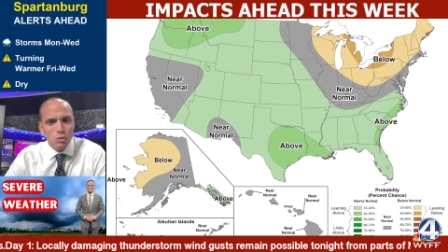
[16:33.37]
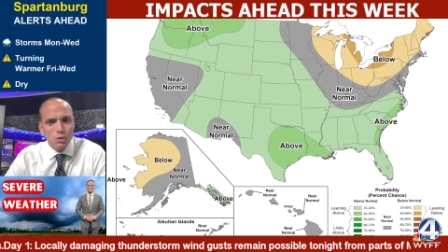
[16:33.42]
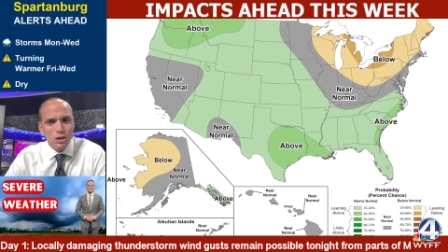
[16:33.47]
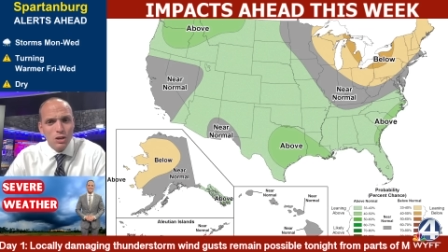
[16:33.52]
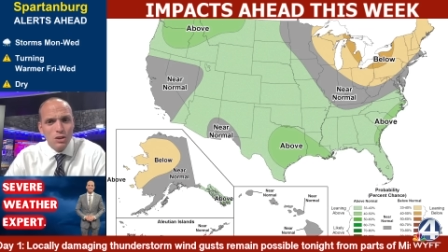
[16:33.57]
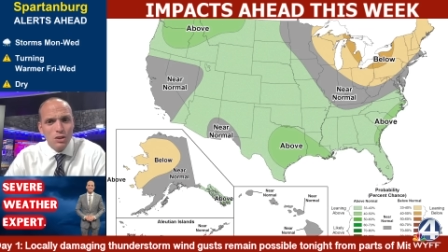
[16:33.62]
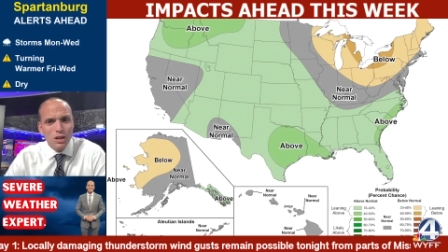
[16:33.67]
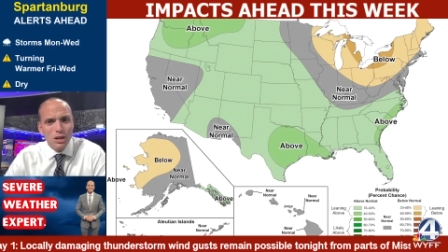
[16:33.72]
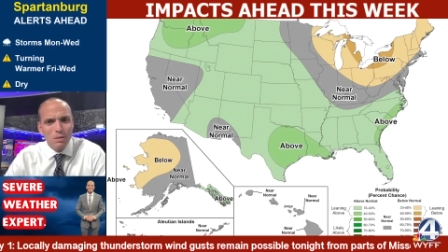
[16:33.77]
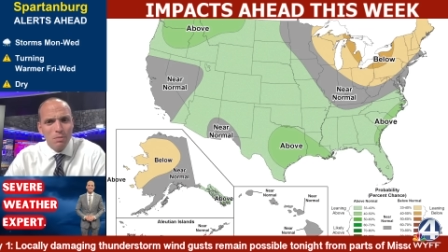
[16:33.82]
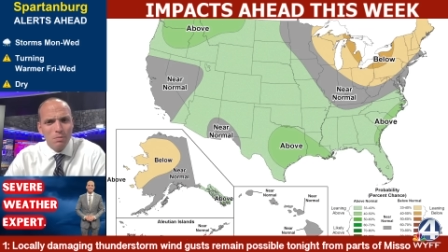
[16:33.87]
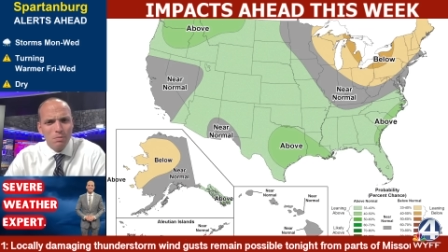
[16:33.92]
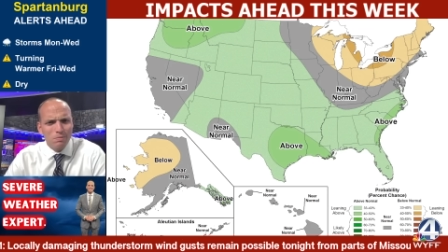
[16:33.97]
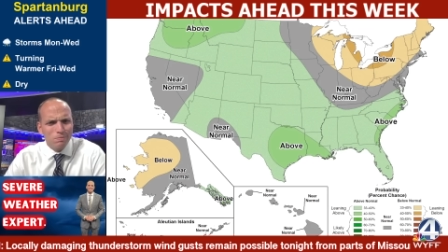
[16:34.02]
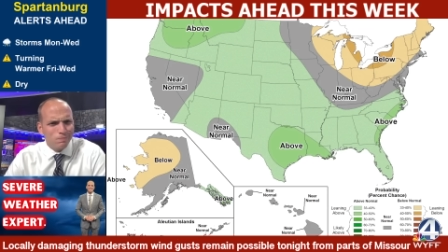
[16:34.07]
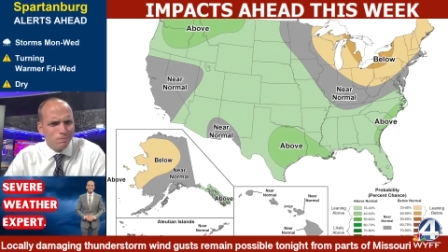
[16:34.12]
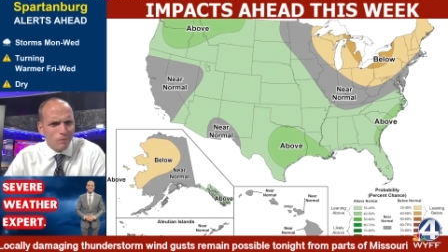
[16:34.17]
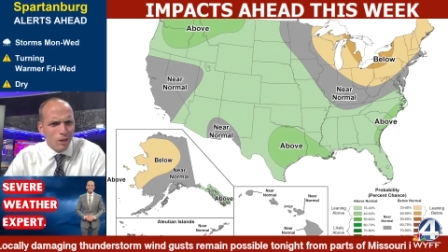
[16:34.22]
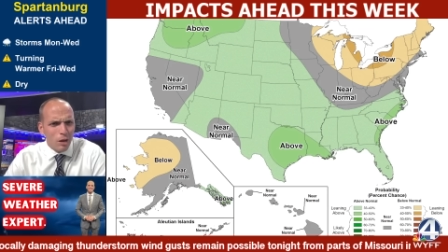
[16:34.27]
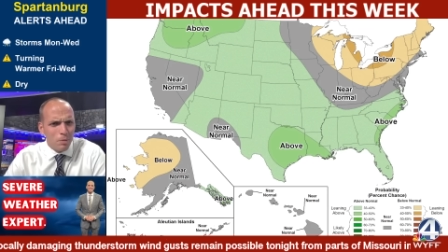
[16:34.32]
When do you get
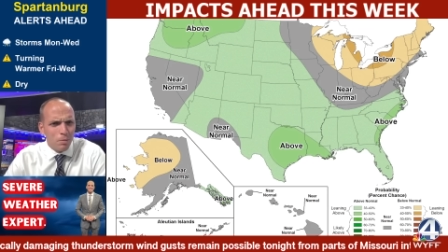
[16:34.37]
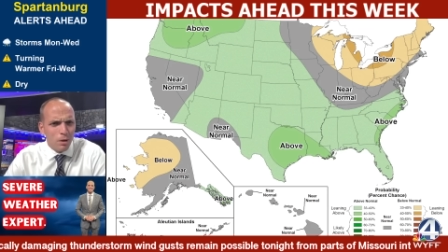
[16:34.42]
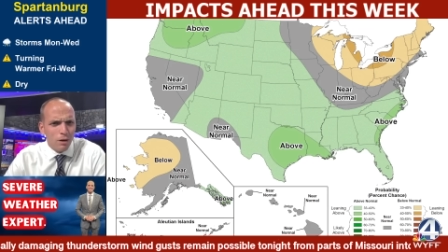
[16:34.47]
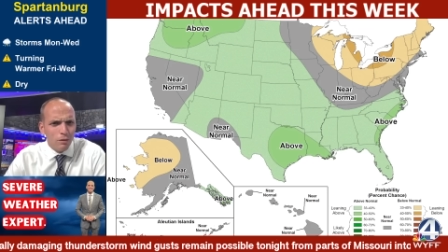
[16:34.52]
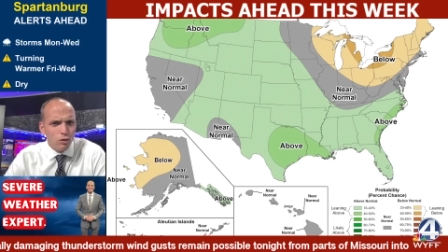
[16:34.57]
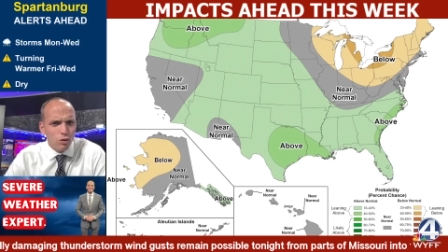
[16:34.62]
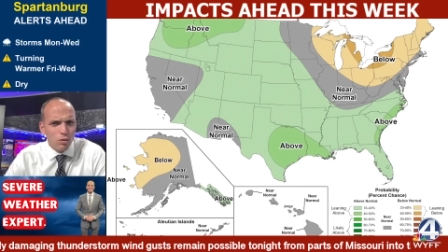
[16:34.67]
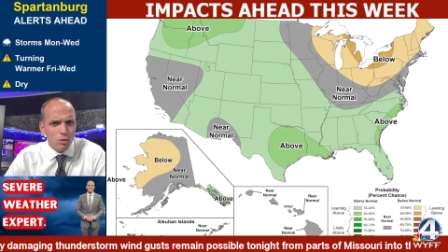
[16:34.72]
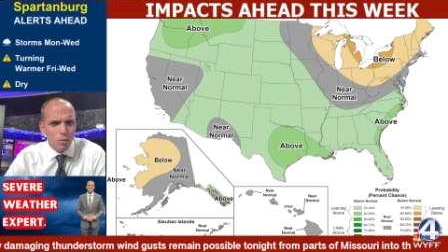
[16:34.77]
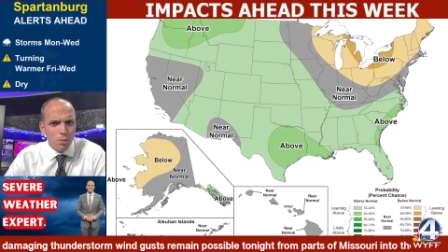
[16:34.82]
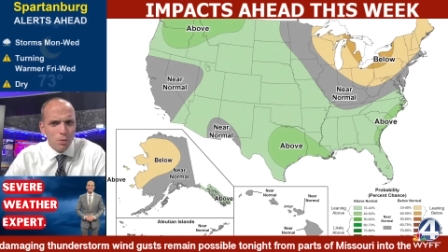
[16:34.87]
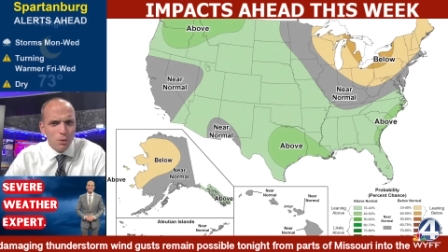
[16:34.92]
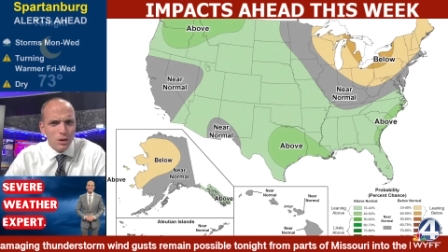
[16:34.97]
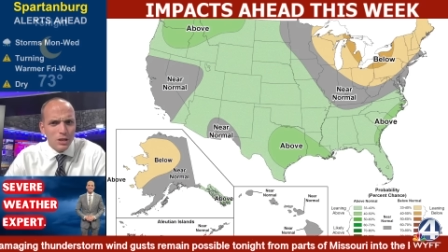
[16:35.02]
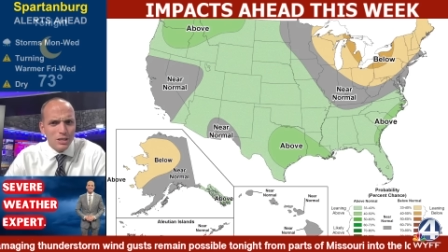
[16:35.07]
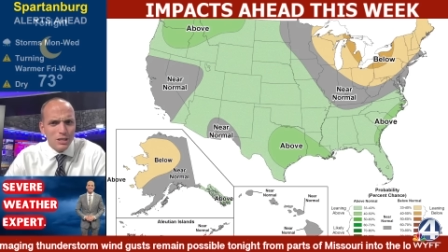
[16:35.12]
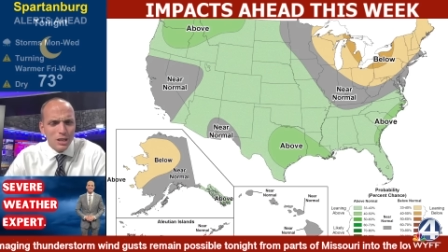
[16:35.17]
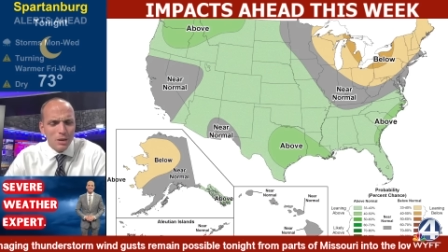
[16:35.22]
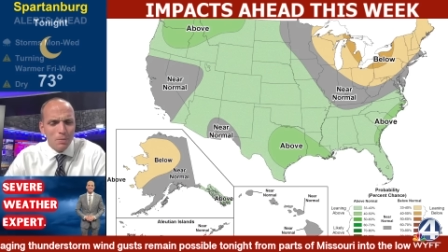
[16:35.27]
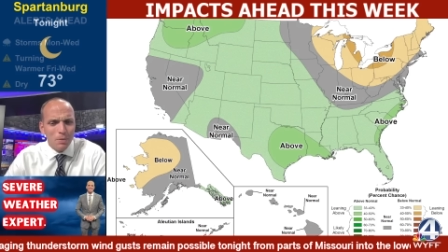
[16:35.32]
above normal
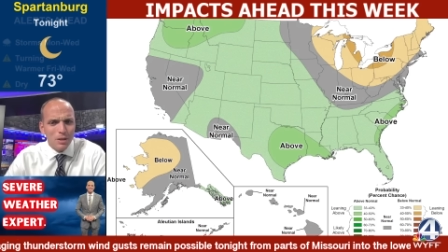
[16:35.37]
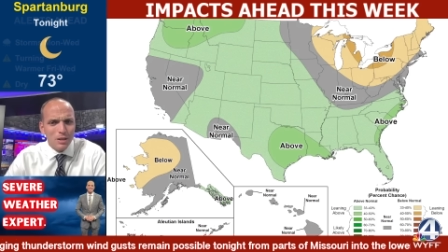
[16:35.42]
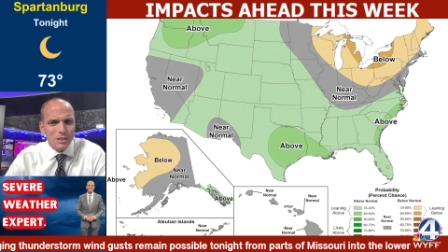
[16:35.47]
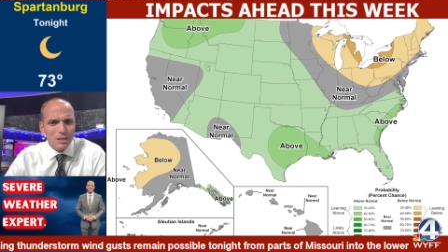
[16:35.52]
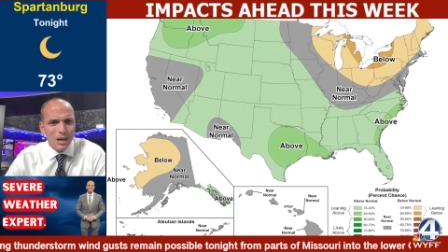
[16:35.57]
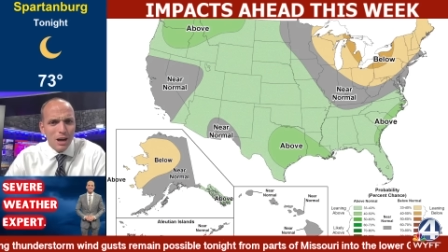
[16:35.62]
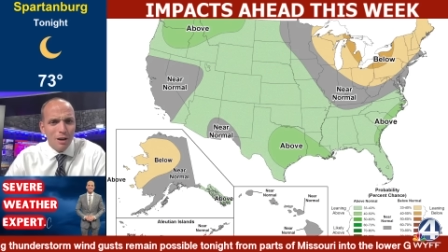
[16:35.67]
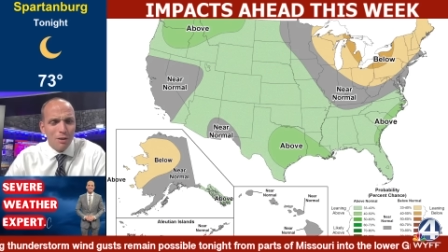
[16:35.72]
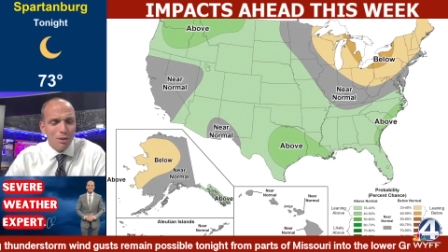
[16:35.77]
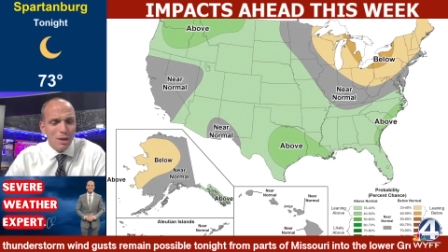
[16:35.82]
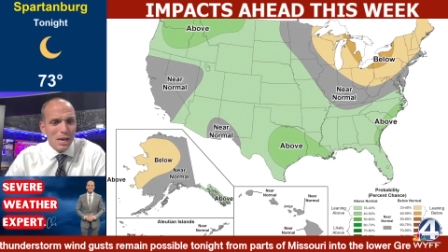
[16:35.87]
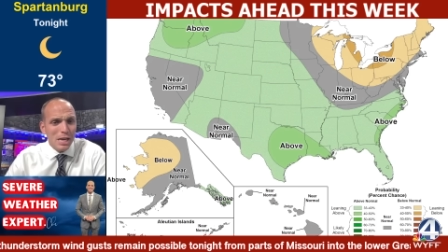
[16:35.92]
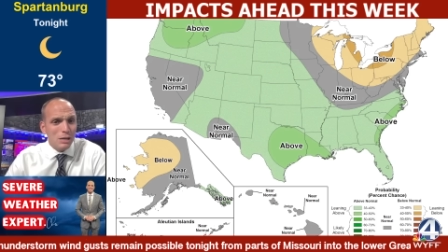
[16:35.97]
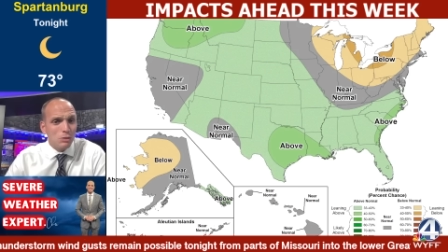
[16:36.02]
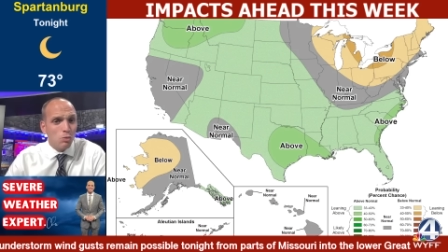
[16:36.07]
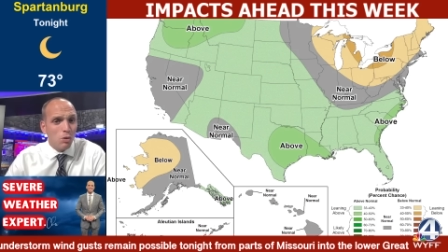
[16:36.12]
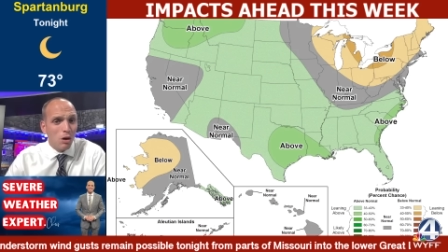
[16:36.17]
precip in the southeast?